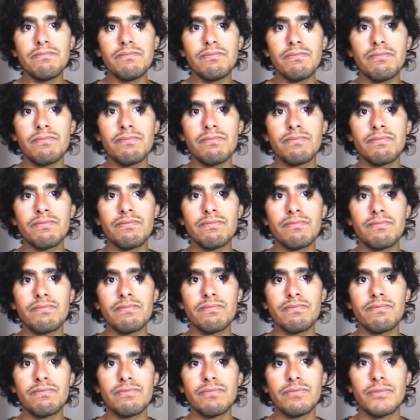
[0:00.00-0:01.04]

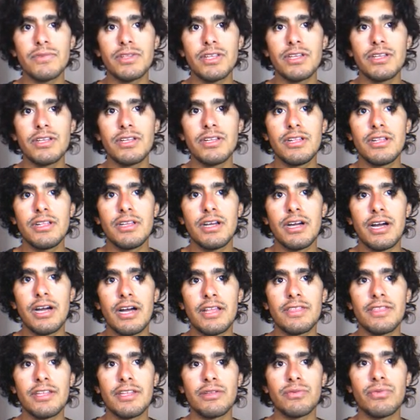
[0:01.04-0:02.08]
And
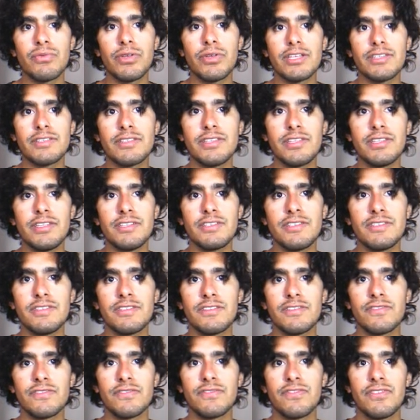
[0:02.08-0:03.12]
then we can see this
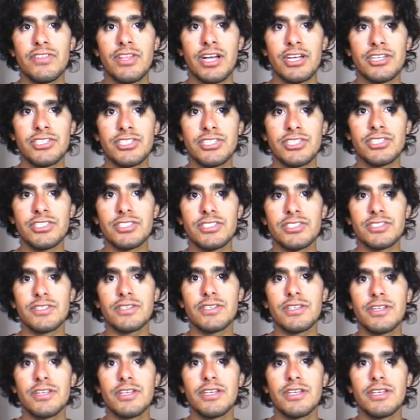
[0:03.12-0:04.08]
is flashes.